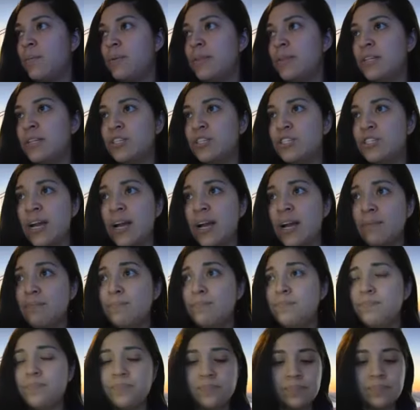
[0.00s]
in the chat
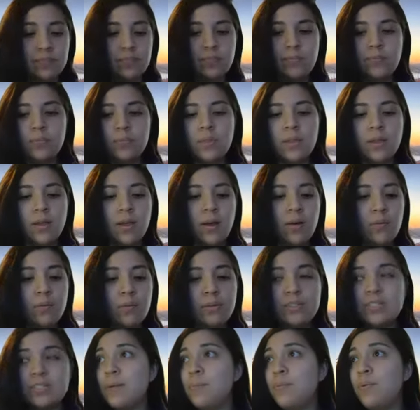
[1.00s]

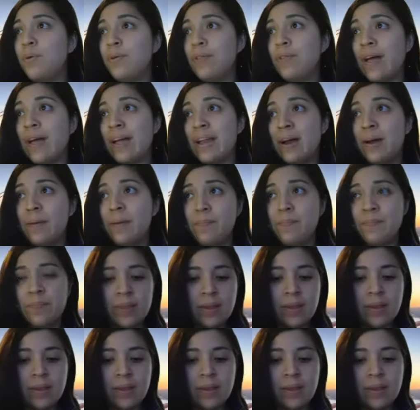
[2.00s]
once I pull that up.